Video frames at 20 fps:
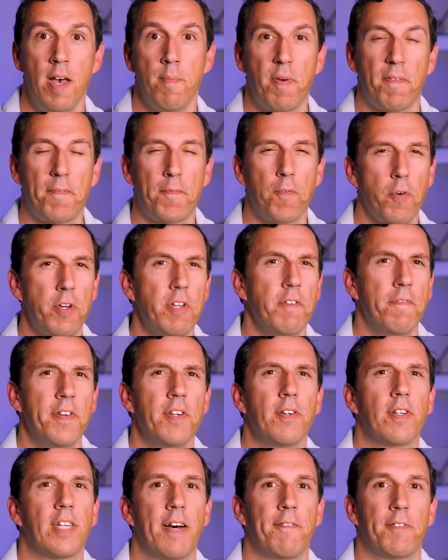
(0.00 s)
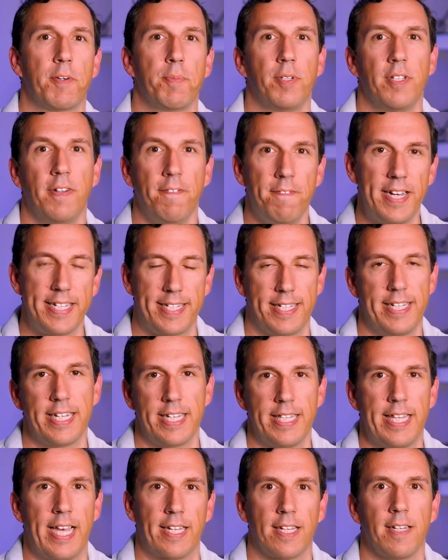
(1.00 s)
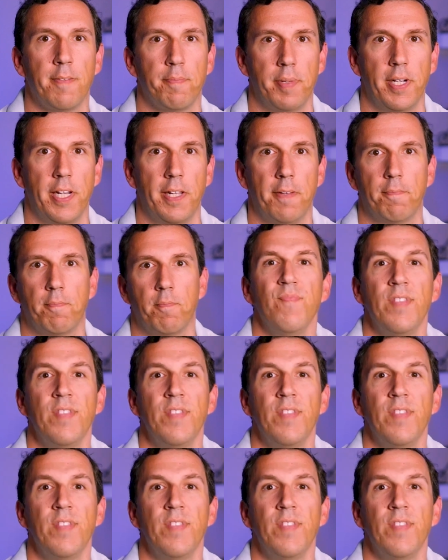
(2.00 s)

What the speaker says: before you feel comfortable investing in that company.